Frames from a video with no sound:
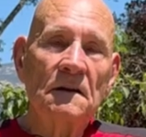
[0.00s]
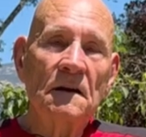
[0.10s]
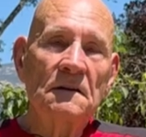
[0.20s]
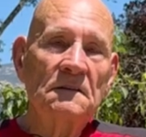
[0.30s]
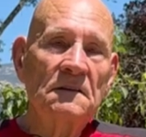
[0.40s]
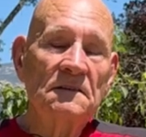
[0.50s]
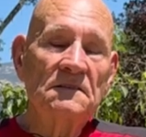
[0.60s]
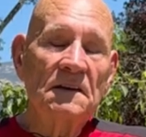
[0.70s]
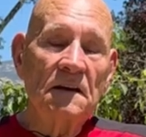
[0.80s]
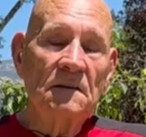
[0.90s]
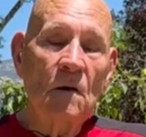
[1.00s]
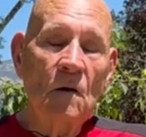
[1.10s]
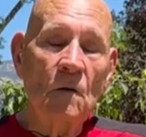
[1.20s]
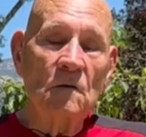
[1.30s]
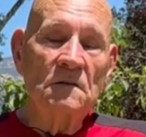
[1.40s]
and a 10-second
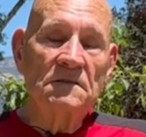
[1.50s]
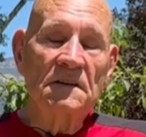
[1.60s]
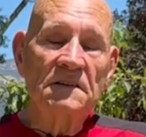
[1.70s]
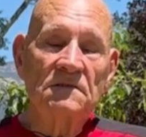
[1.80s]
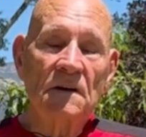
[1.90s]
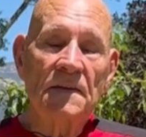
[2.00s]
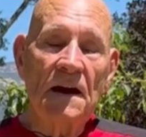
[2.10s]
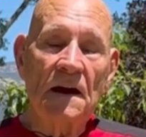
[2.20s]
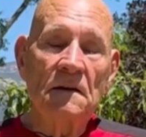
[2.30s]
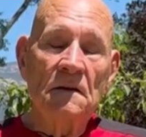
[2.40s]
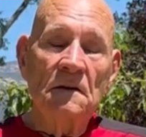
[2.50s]
hold. So let's try that.